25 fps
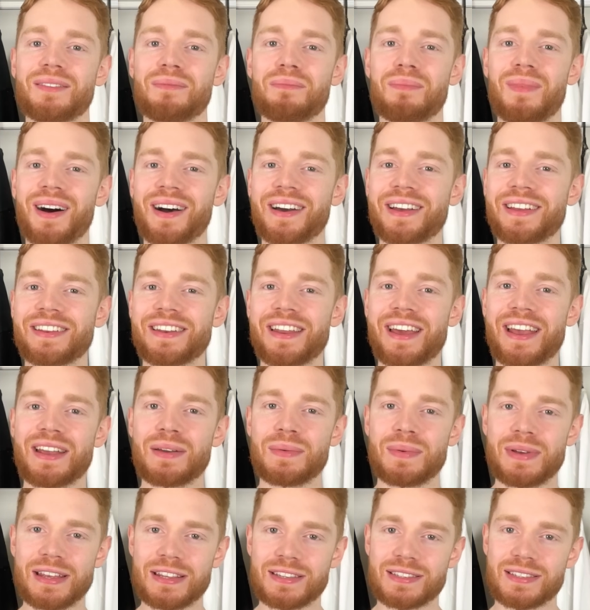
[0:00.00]
my
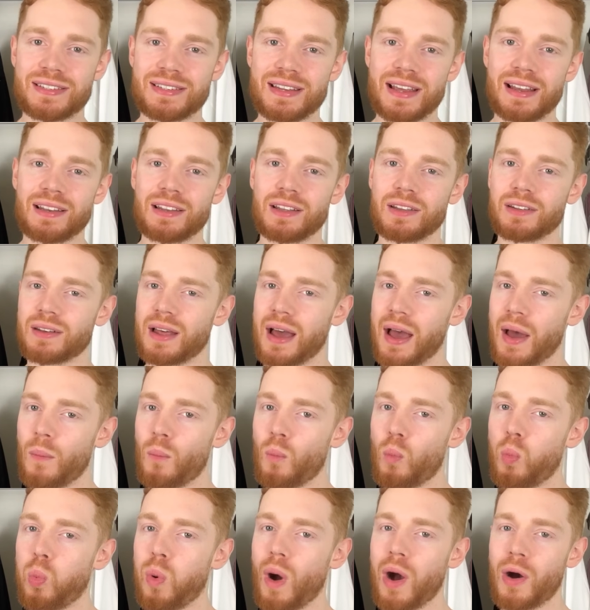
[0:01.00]
name is Dylan
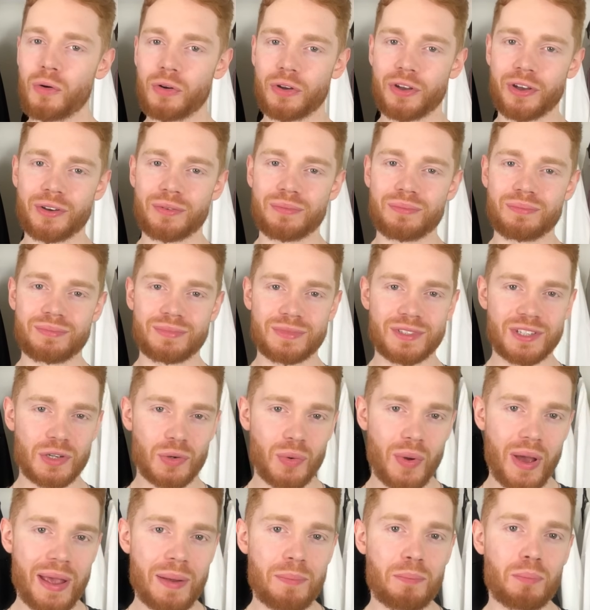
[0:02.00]
and welcome to
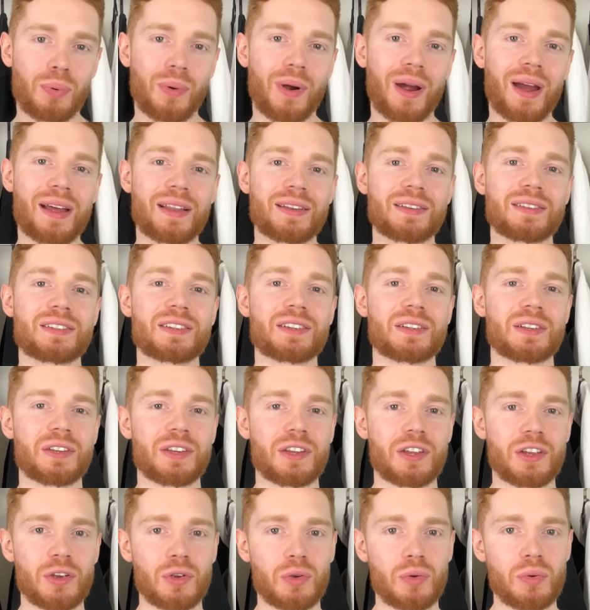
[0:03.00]
a brand
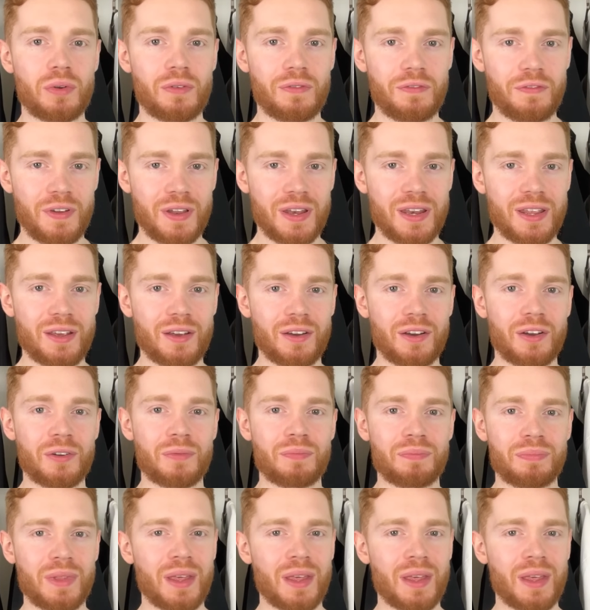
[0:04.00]
new video.